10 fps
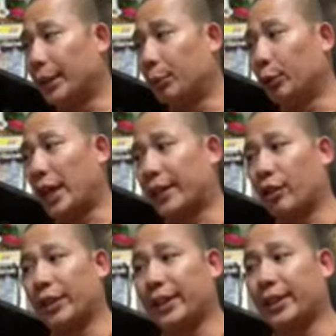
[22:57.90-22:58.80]
And the Buddha
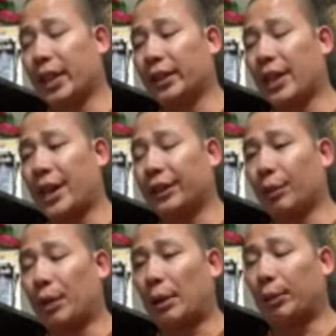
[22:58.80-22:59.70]
has already said
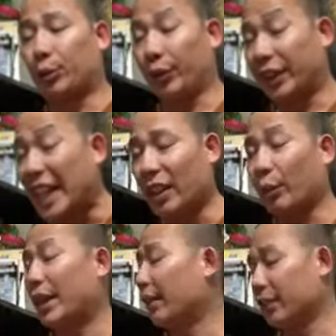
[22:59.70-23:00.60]
that the problem is we think
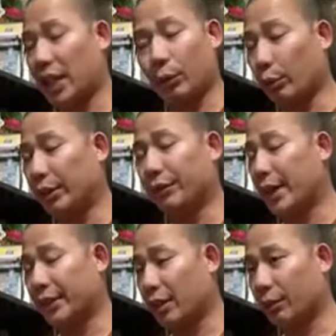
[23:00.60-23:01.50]
that we have time when we in
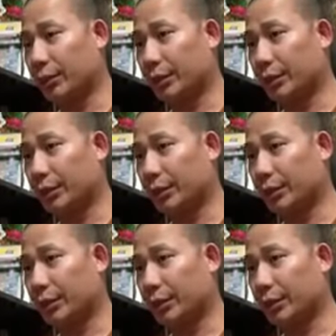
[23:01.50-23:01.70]
fact don't.